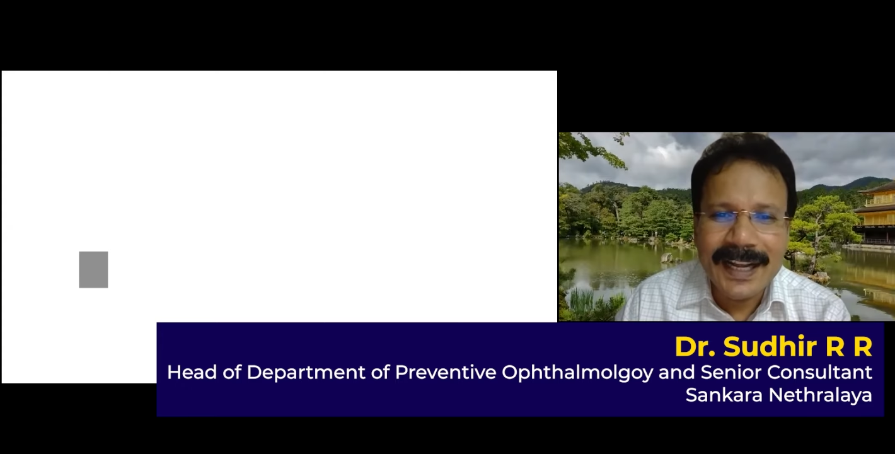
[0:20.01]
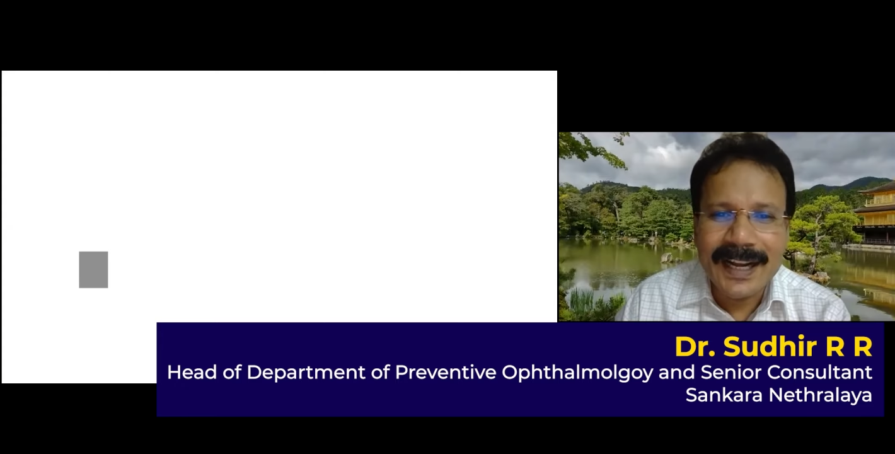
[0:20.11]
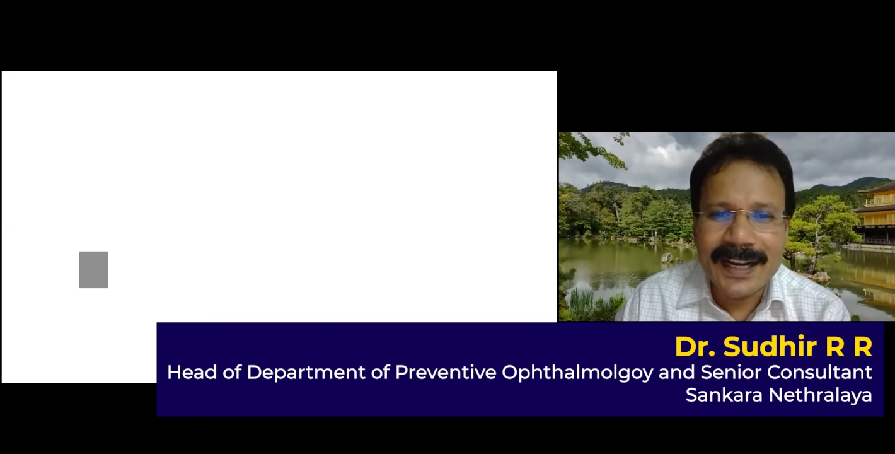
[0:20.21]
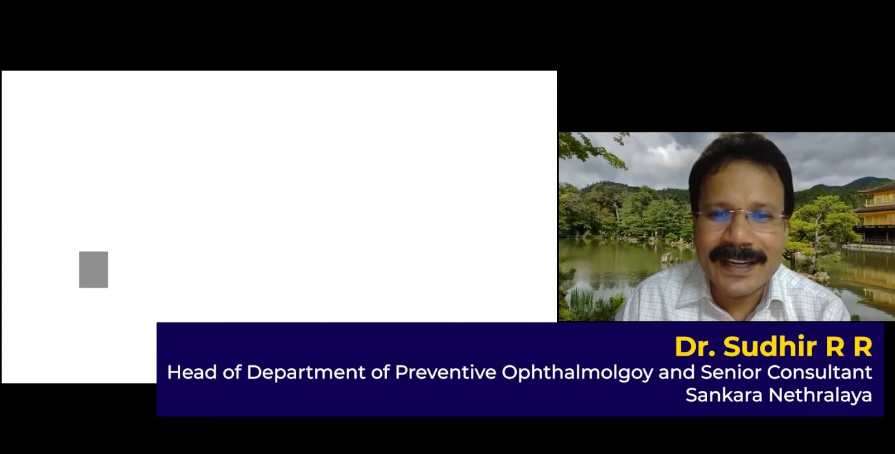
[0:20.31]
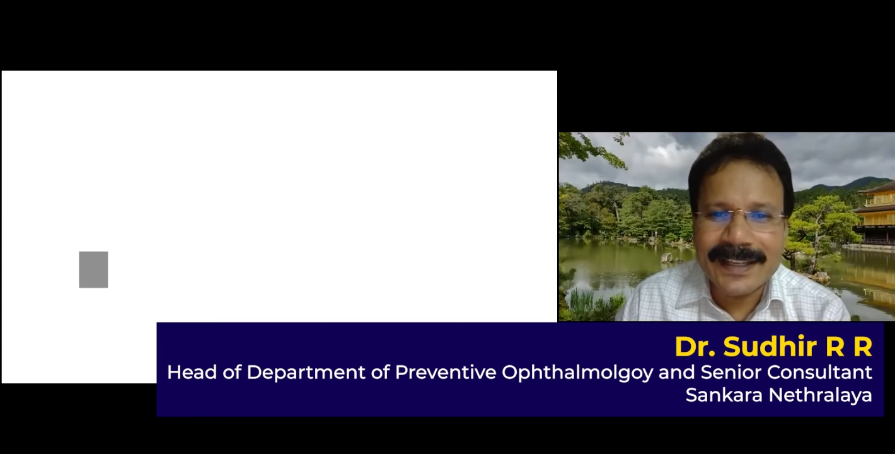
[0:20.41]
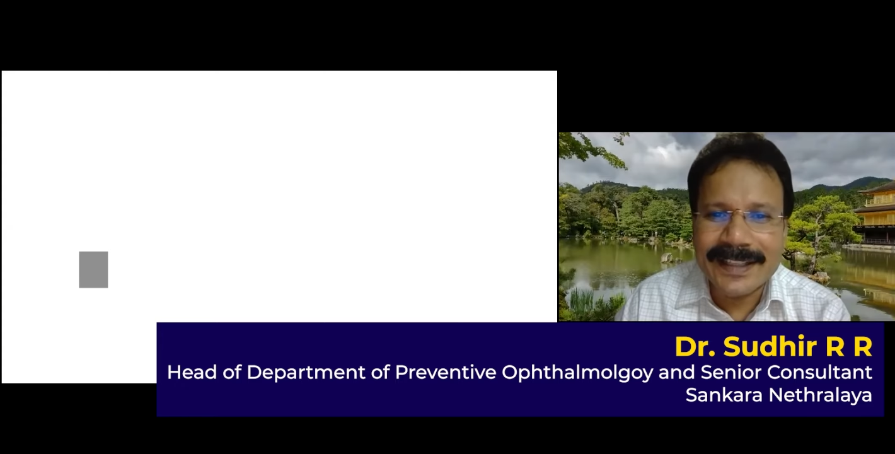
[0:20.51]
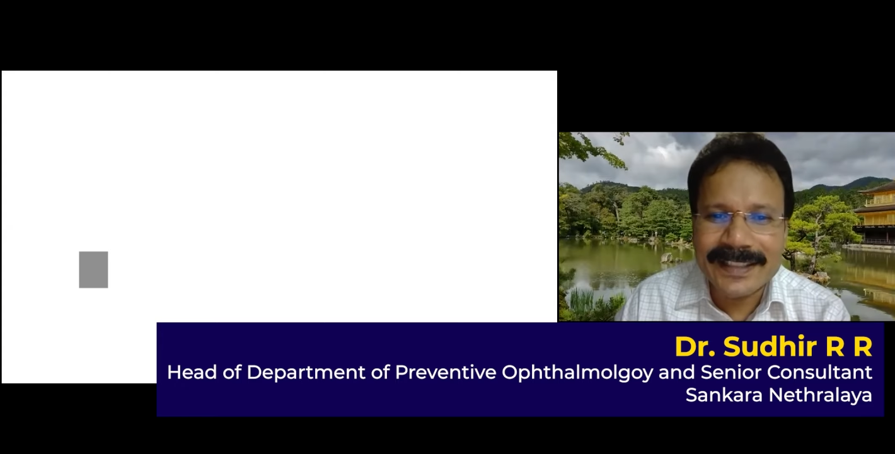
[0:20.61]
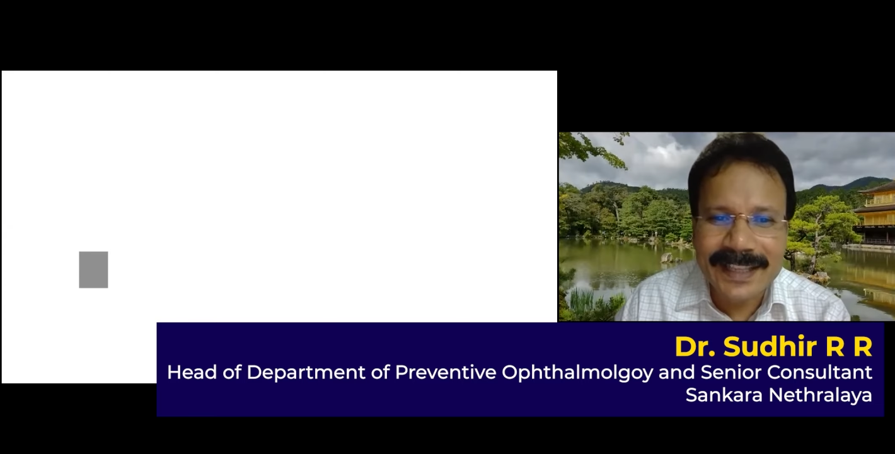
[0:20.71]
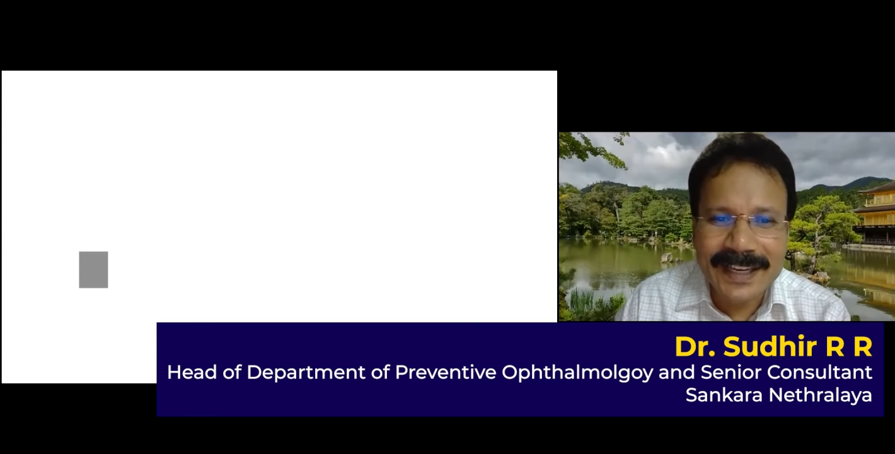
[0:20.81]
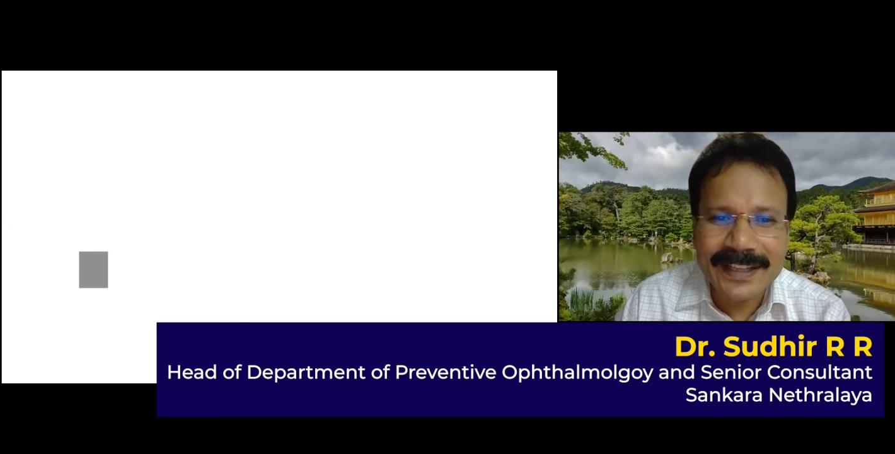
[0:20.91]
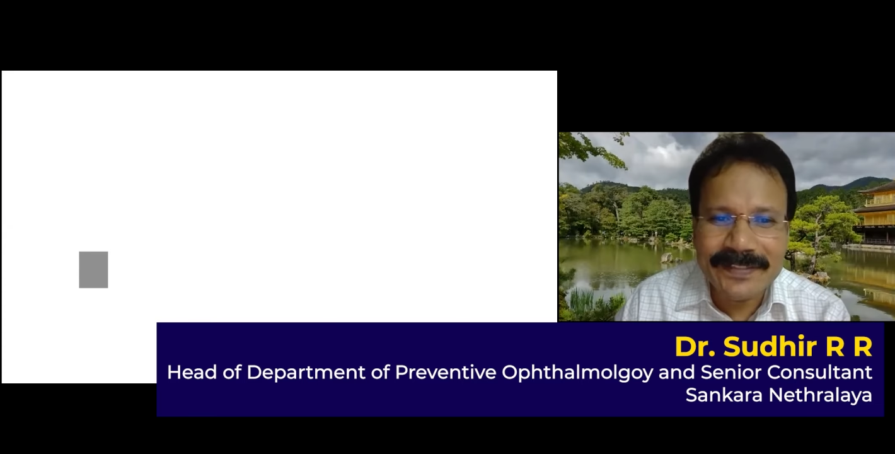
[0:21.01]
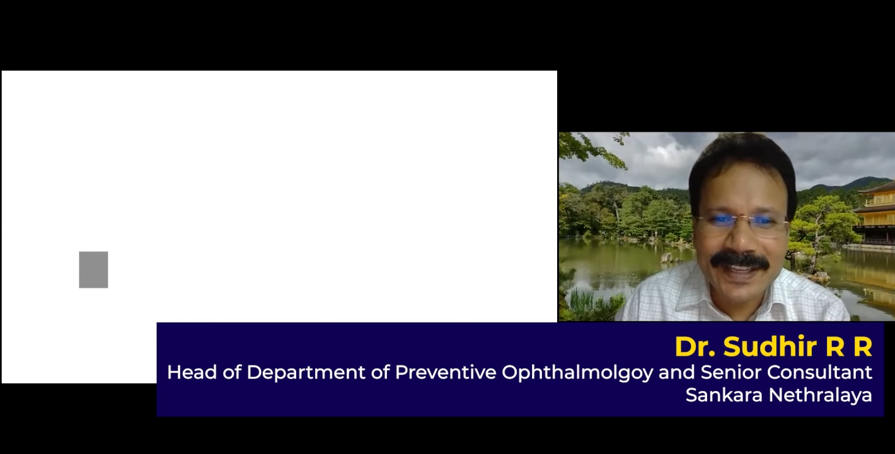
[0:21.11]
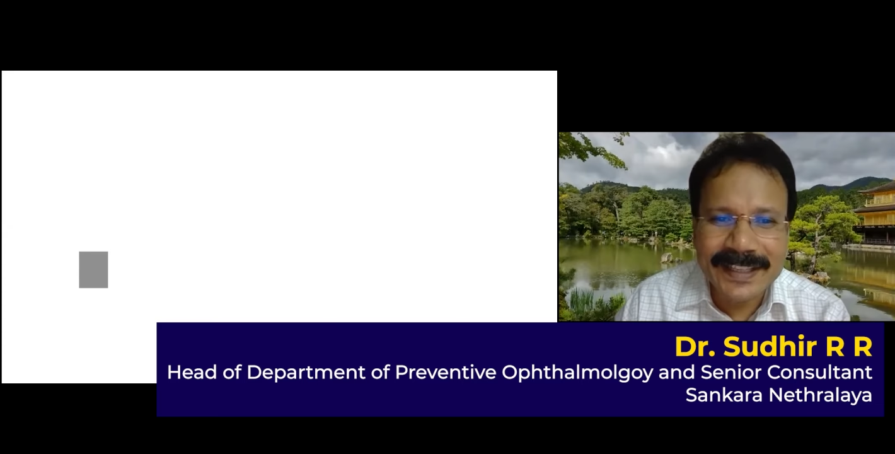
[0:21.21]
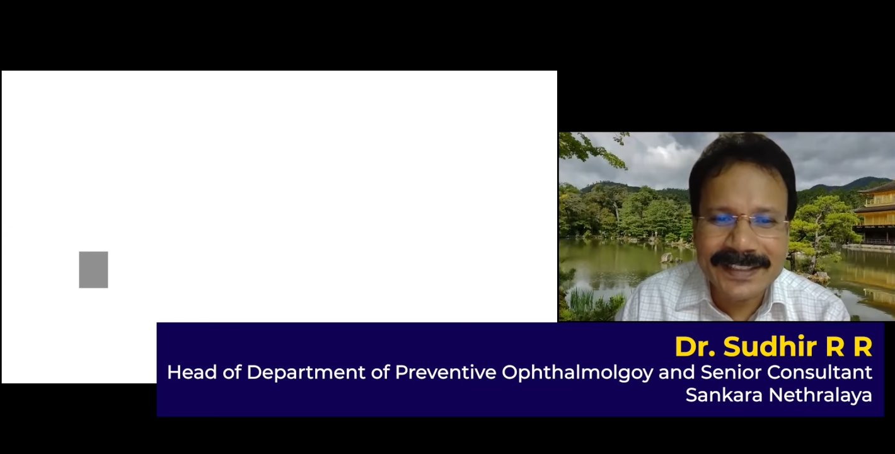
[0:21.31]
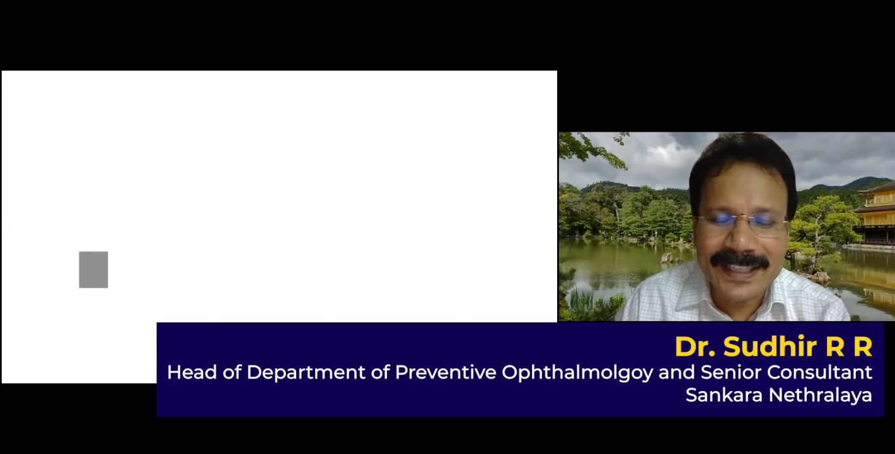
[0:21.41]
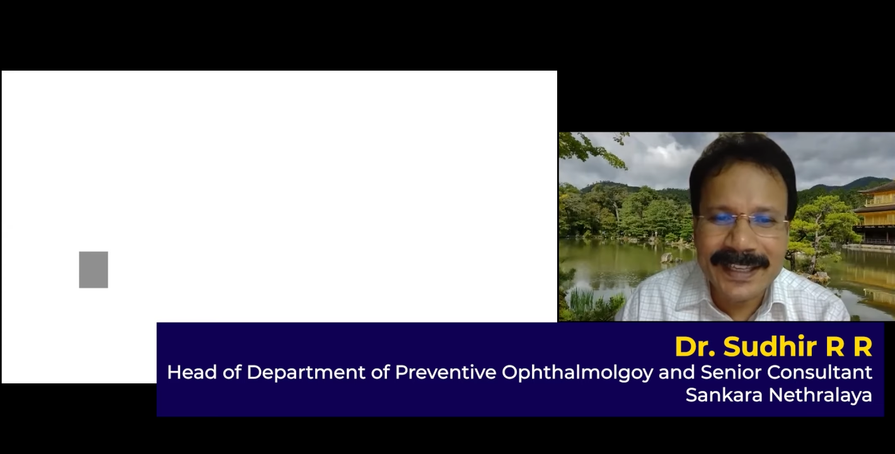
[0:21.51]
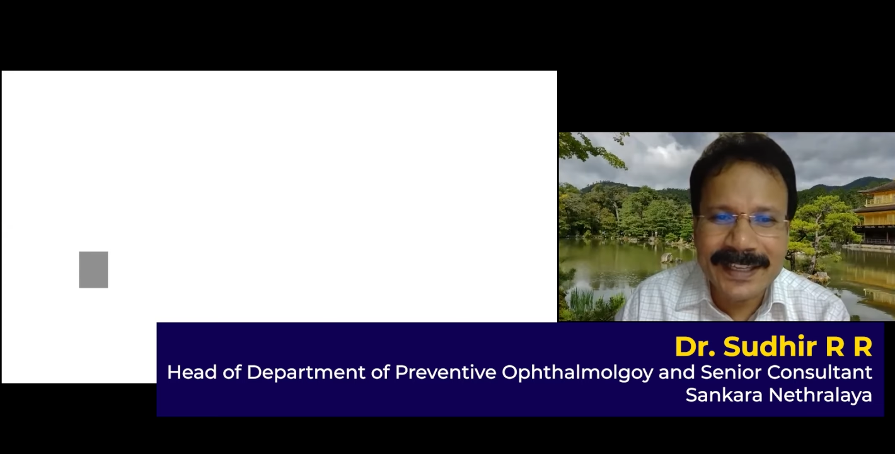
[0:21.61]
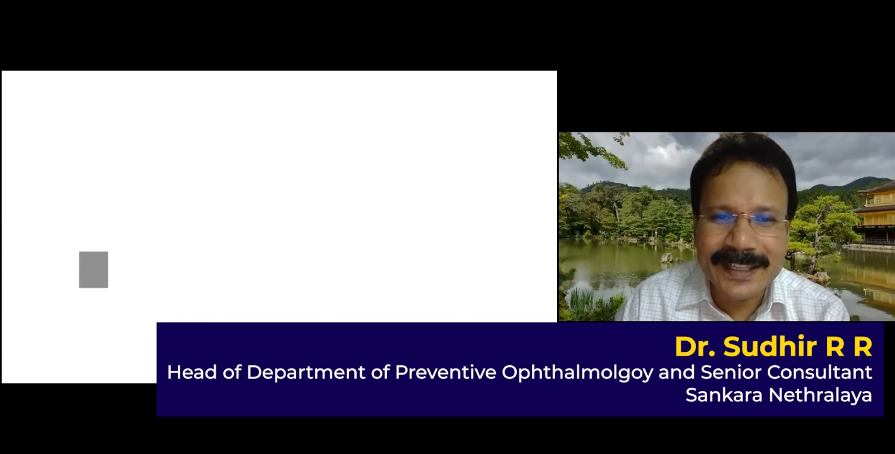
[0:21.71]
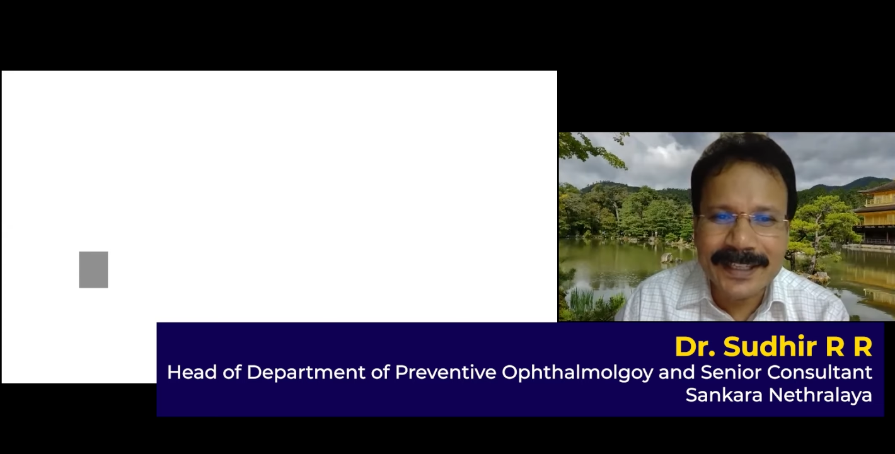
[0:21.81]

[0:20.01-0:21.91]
and their side effects and